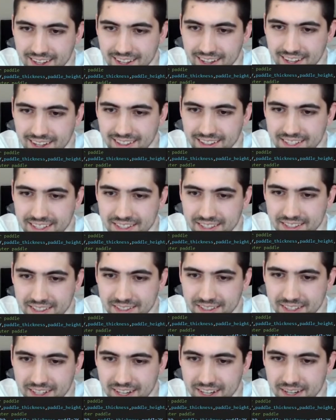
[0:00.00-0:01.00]
At least,
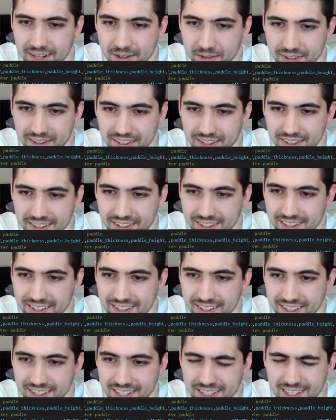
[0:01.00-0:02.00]
and
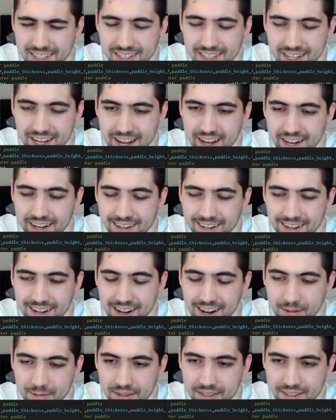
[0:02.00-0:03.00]
I'm
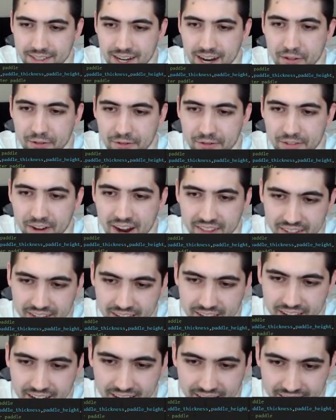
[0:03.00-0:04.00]
going to say I finally
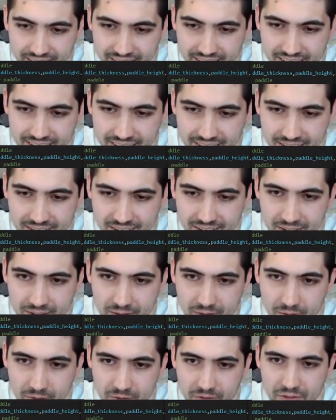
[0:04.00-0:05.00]
get it
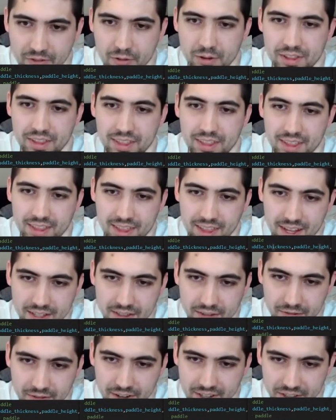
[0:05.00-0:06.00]
for this
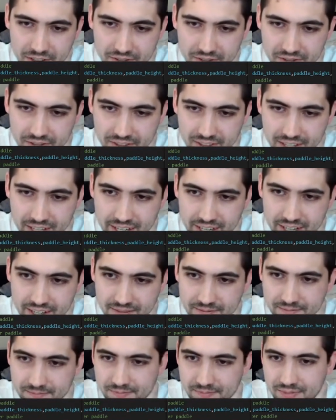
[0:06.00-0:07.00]
function, for like,
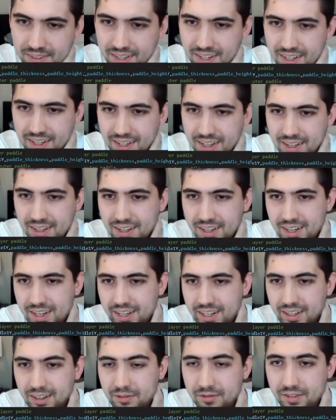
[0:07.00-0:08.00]

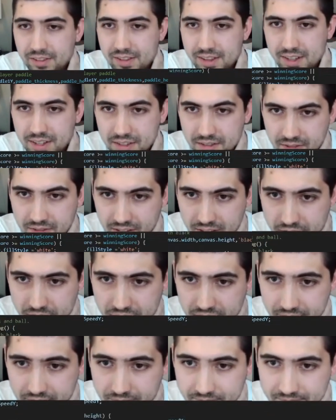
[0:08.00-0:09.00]
for this
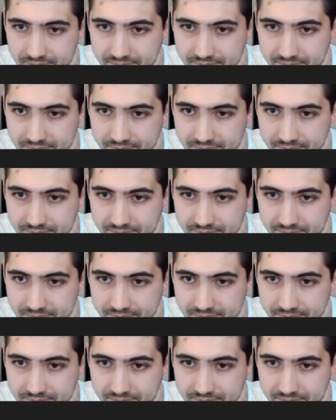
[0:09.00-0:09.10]
function,